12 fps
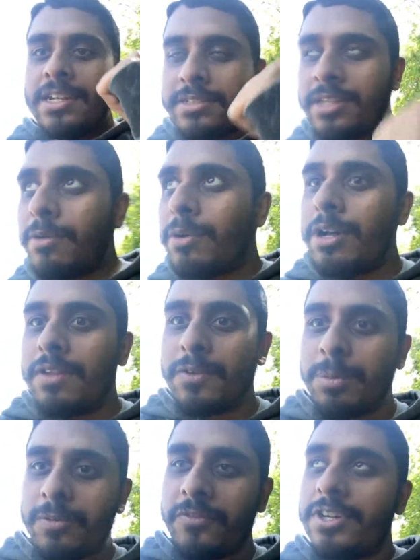the Cineworld if you
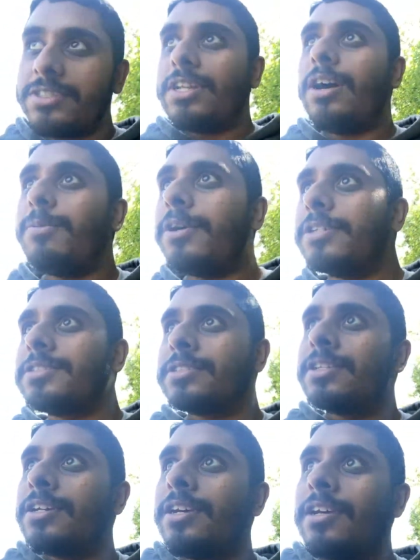prefer Starbucks.
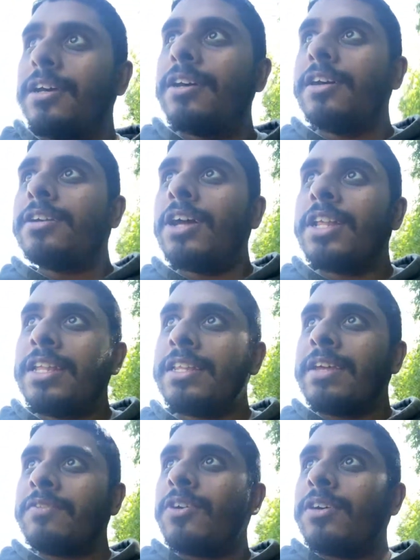You know,
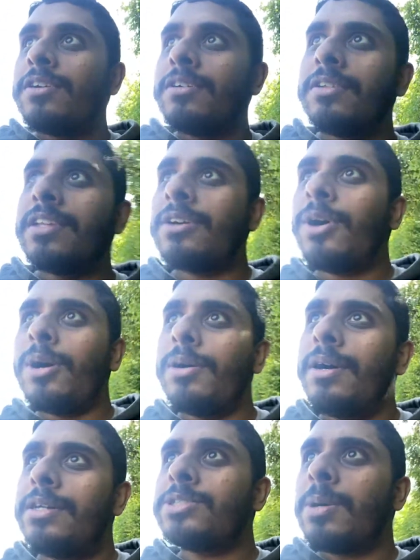they've got they got
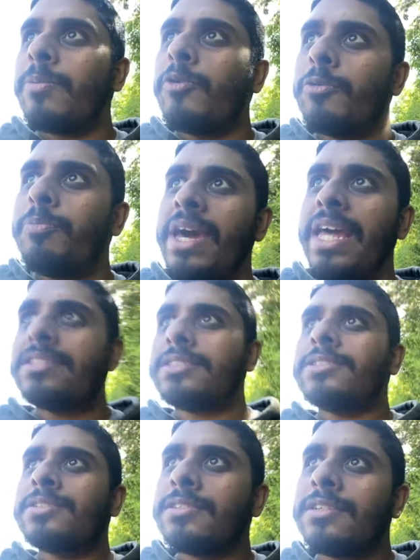a shop called Pets.